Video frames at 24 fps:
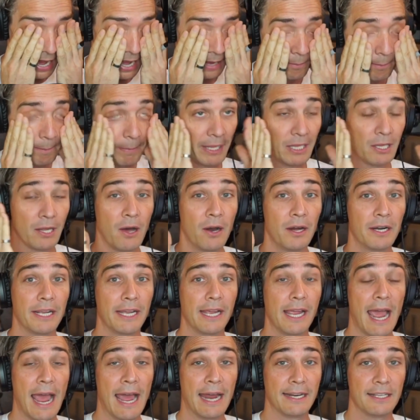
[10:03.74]
and Bill
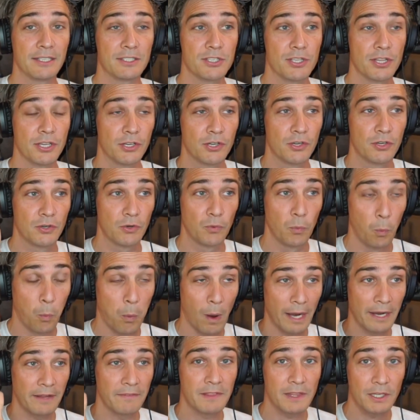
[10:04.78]
Oddie, and it's
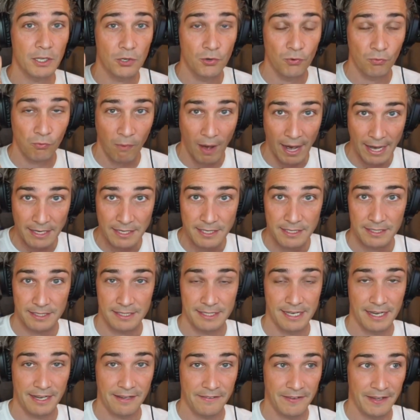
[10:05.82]
one of the greatest
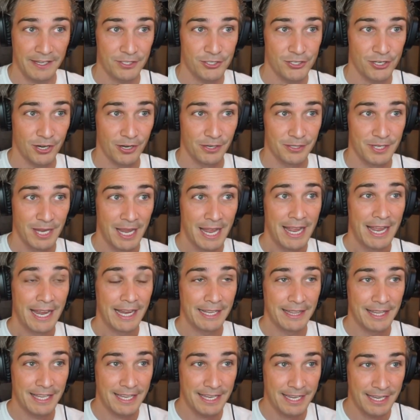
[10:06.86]
TV shows
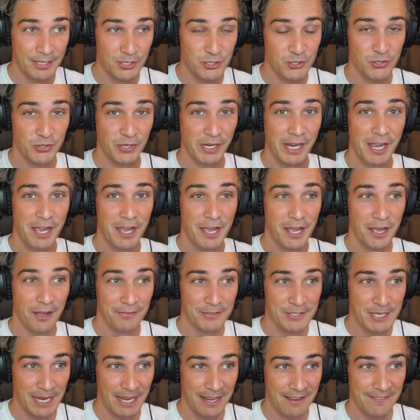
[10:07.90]
in the history of
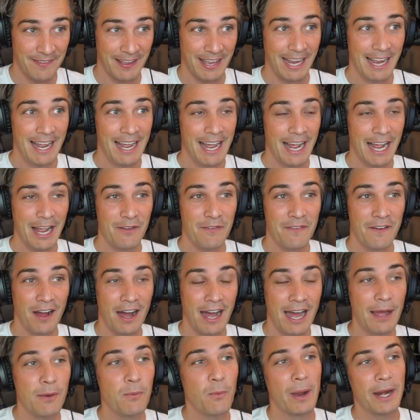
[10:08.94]
TV.
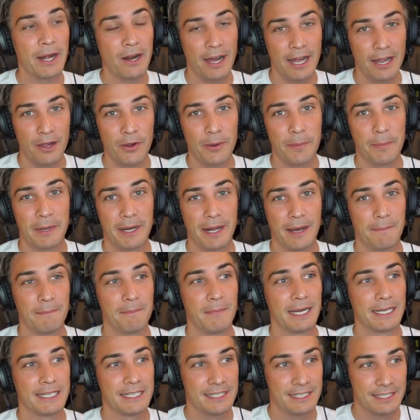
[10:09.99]
When I open up
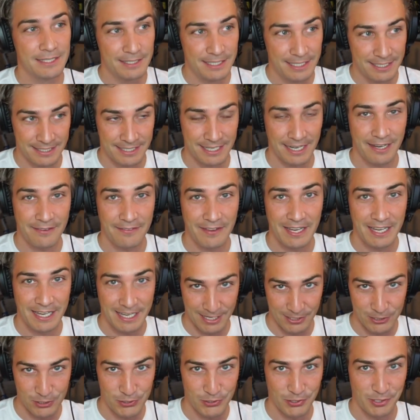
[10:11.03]
my TV
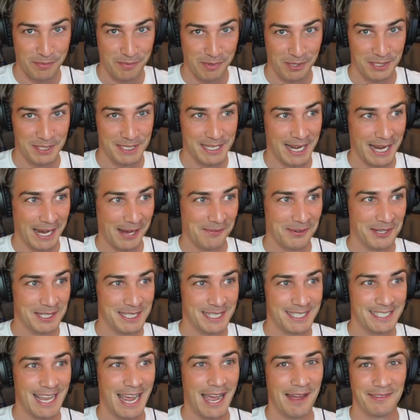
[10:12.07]
History Museum,
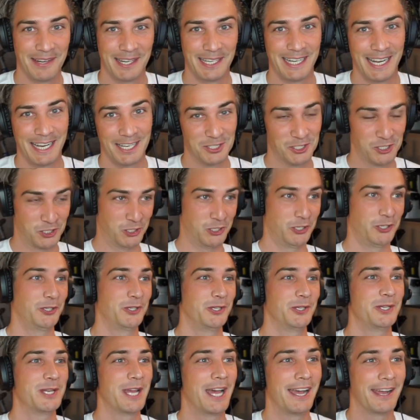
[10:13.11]
which is happening next
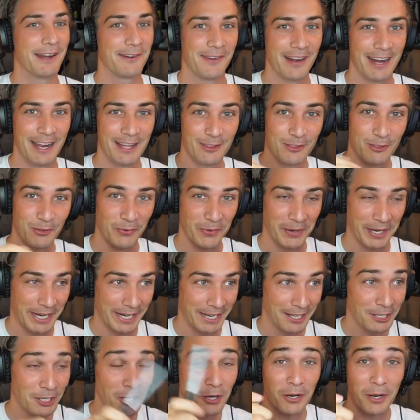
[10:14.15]
Tuesday at around 3
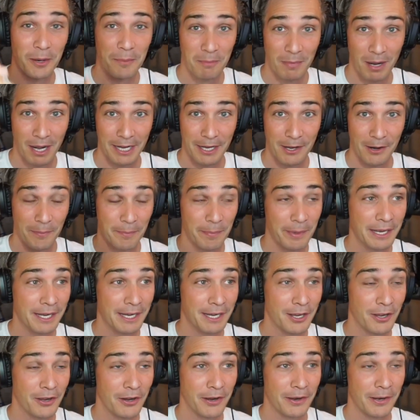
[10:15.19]
o'clock, it might not be
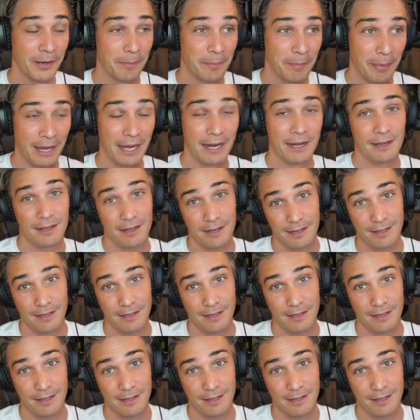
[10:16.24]
occurring, but